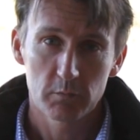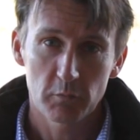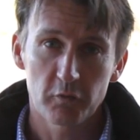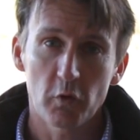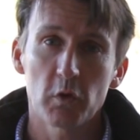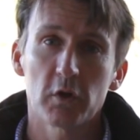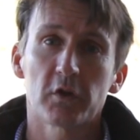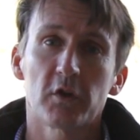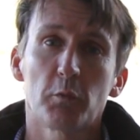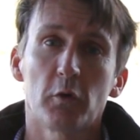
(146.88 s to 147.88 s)
Before we look
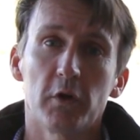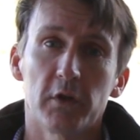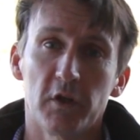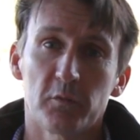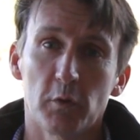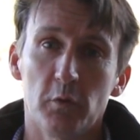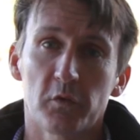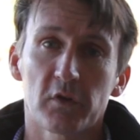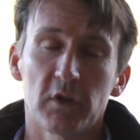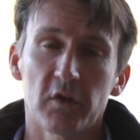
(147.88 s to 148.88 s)
at deploying these
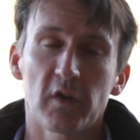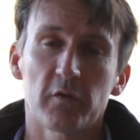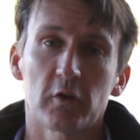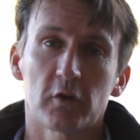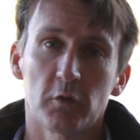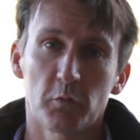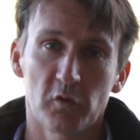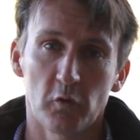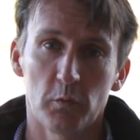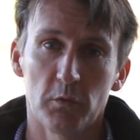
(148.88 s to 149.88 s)
booms, let's have a look at
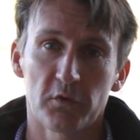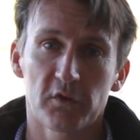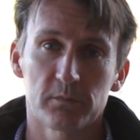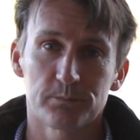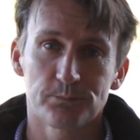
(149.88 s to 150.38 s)
absorbents.